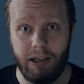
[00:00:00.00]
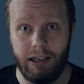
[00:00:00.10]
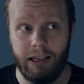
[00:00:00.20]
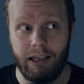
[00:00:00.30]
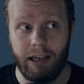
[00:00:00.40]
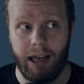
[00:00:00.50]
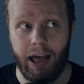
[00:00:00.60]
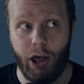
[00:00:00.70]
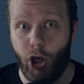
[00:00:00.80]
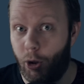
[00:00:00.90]
be
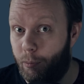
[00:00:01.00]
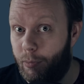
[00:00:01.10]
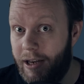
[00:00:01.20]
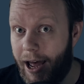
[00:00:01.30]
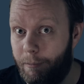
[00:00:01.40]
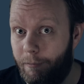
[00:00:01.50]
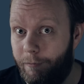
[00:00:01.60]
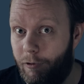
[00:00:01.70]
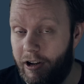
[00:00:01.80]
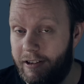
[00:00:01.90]
öppna,
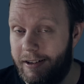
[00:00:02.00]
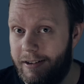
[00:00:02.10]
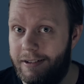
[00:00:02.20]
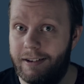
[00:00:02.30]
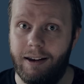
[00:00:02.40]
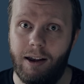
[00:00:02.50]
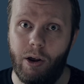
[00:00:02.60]
for instance.